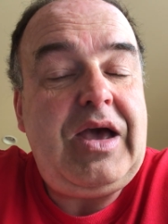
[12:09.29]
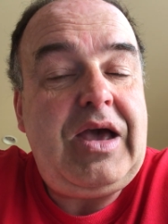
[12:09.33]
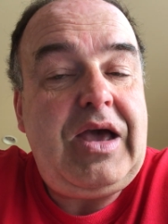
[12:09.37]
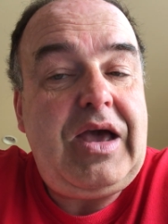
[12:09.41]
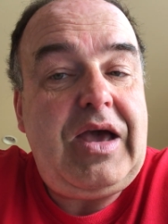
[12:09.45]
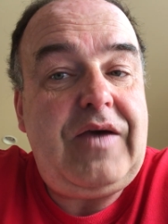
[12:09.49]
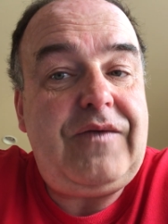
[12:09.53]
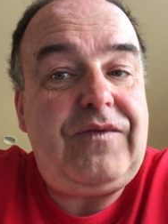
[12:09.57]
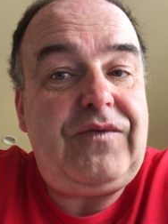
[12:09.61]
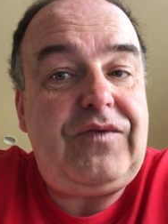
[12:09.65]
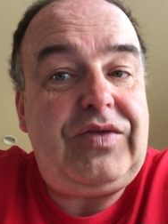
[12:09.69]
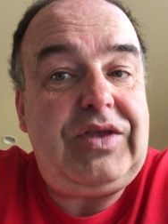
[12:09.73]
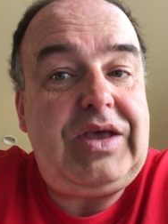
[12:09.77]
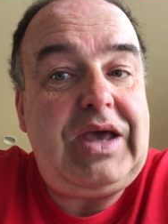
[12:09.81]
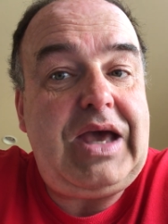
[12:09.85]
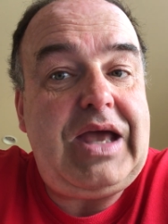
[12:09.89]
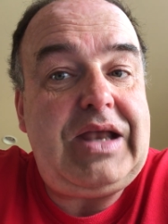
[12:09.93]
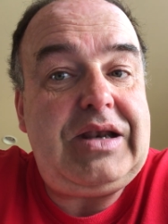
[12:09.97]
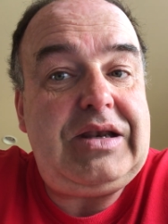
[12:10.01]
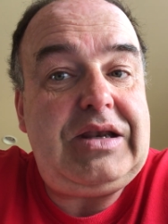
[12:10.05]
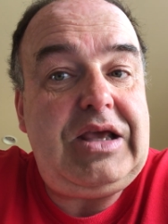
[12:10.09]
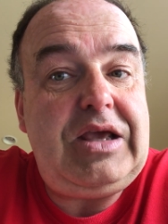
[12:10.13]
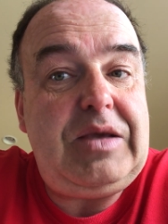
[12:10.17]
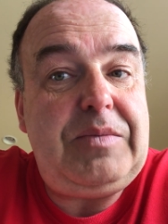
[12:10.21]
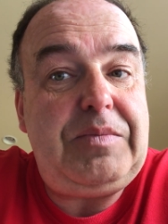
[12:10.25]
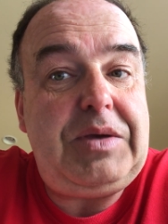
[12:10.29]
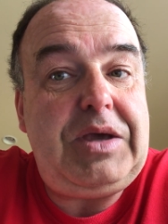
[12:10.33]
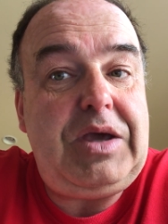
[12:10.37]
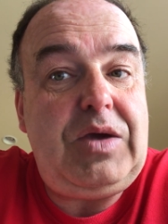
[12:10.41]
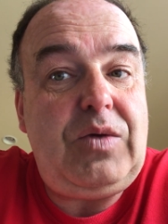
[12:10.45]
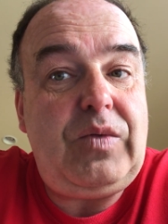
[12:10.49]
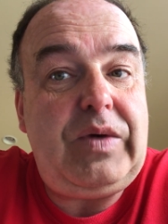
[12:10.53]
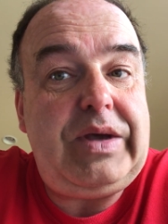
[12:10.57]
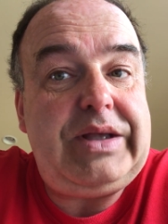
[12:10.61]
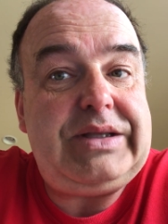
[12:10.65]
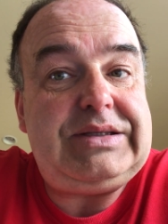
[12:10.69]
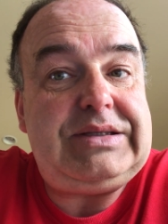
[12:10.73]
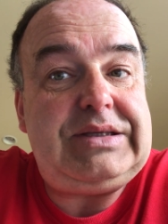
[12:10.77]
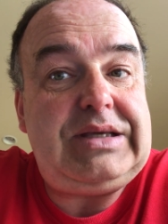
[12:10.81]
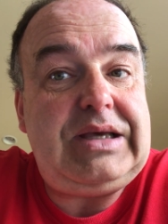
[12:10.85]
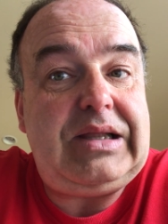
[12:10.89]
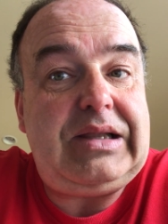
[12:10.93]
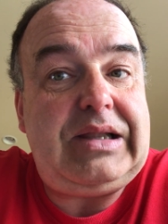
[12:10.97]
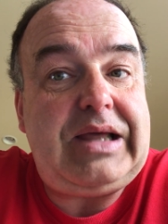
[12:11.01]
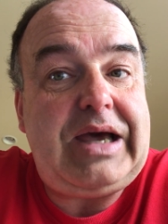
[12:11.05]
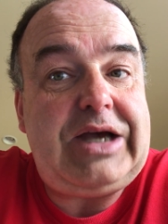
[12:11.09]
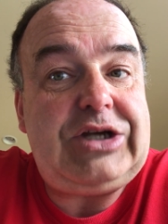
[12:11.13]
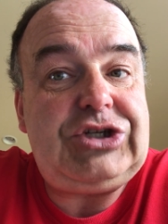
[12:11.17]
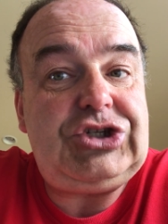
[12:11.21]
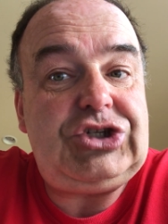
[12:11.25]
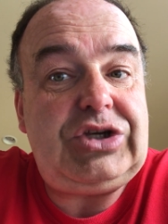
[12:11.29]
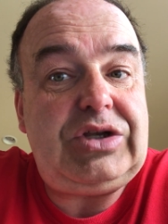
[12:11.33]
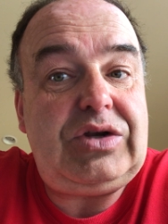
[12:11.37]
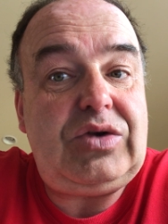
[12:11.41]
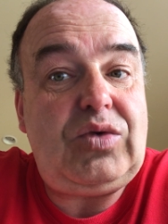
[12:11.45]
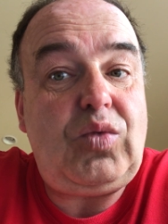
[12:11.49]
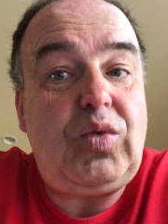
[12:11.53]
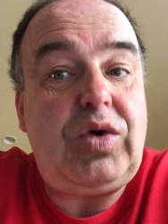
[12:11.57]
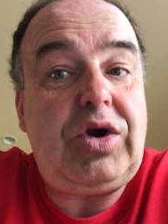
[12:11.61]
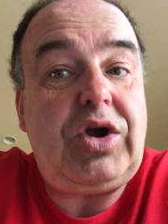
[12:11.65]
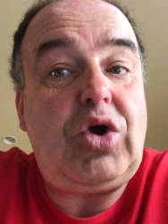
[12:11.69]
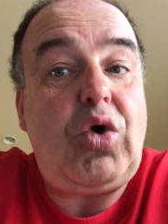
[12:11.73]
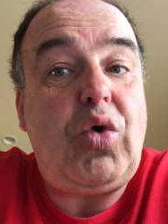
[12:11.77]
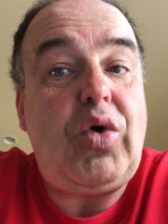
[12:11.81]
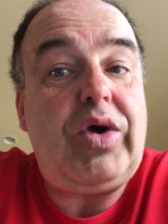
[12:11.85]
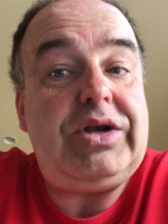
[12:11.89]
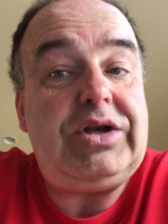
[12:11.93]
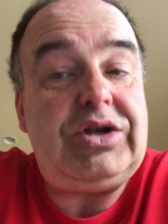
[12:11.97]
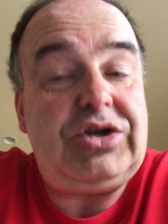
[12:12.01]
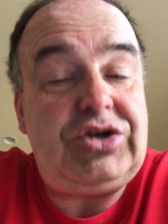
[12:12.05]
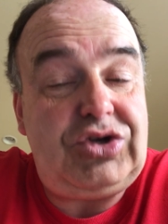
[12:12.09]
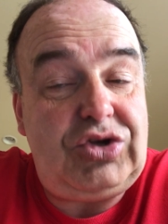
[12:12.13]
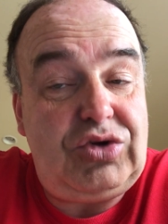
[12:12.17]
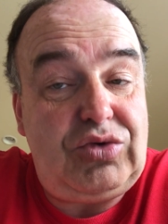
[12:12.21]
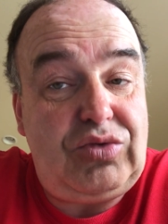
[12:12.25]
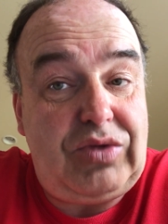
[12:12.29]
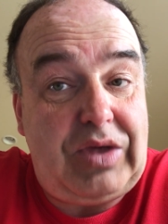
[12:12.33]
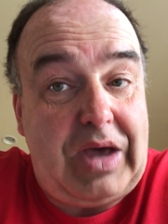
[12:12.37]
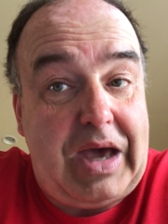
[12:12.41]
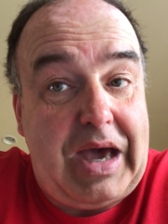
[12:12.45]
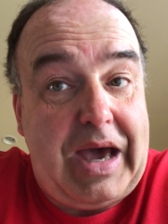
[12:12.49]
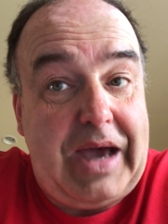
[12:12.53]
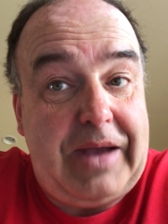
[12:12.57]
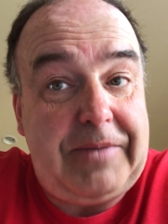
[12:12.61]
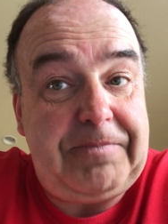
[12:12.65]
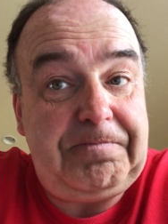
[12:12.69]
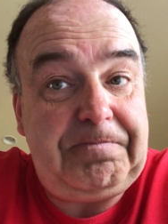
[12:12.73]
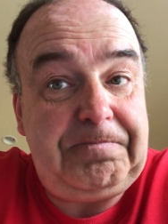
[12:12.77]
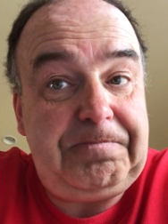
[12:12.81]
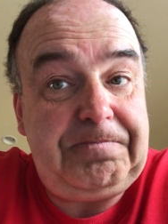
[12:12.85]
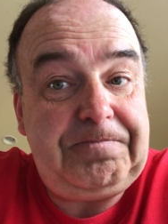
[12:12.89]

If the NDP wins the election, we're going to do that.